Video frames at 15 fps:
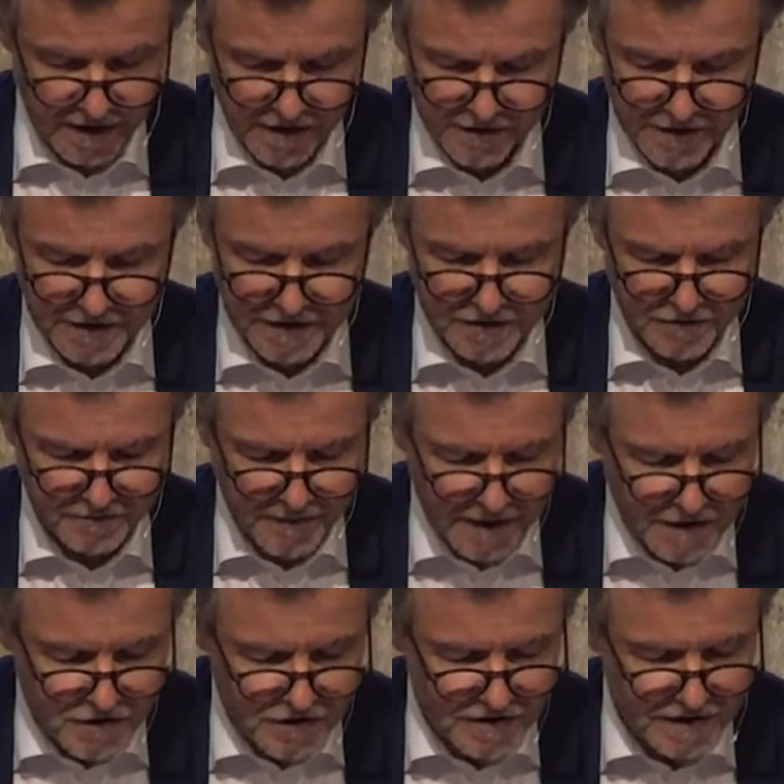This is a
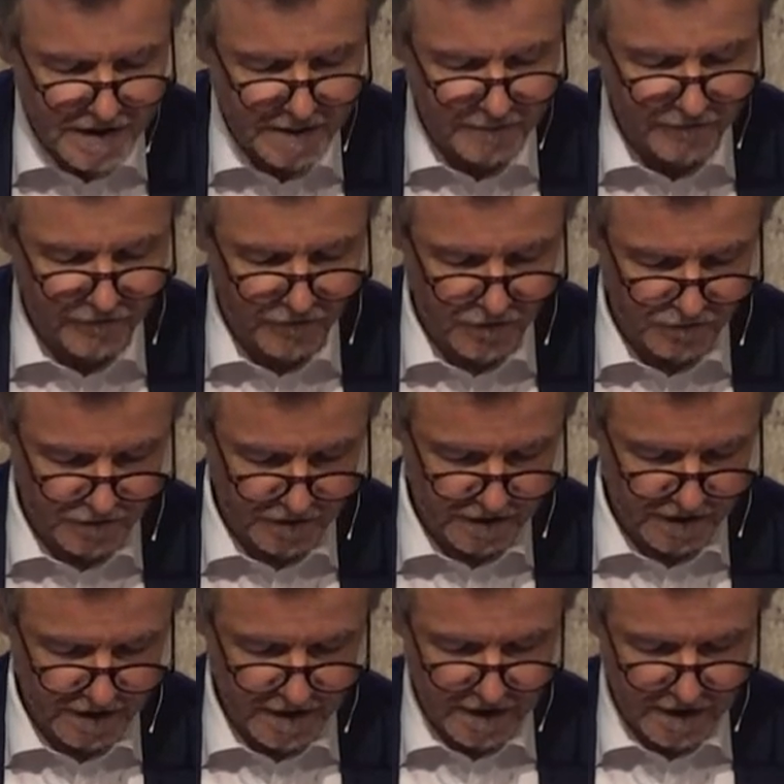major step forward